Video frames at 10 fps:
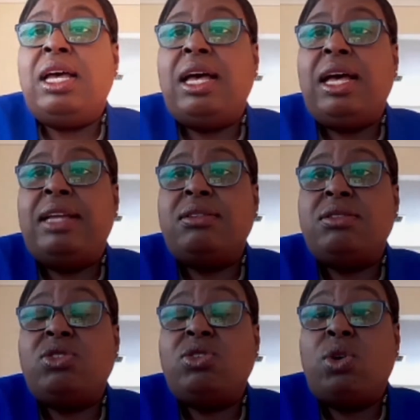And
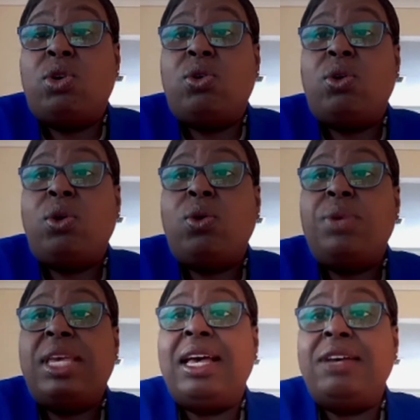so
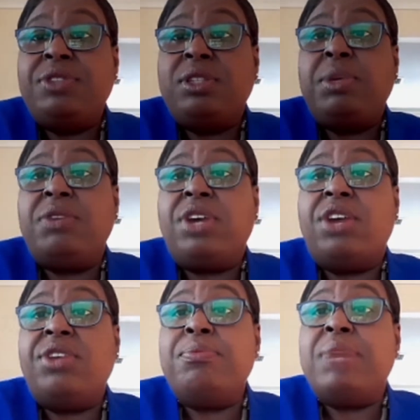we have to be
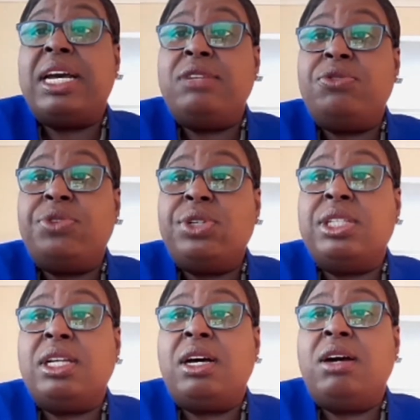very mindful
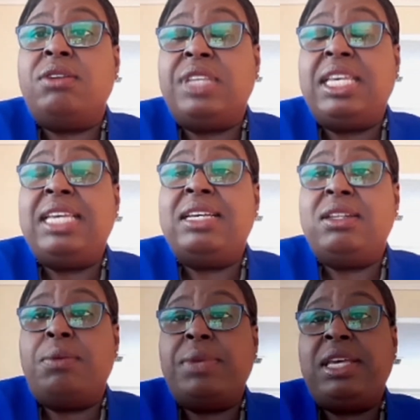of the
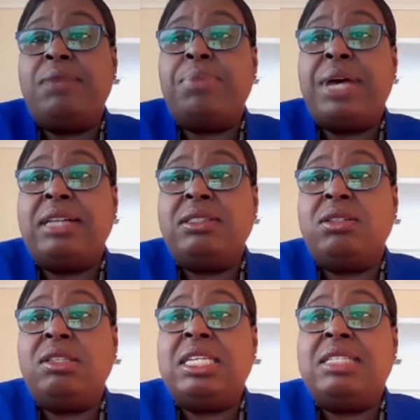economic impact
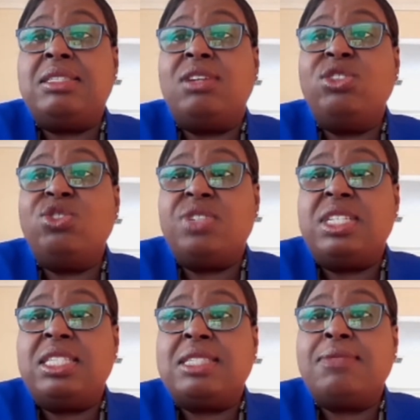on these countries.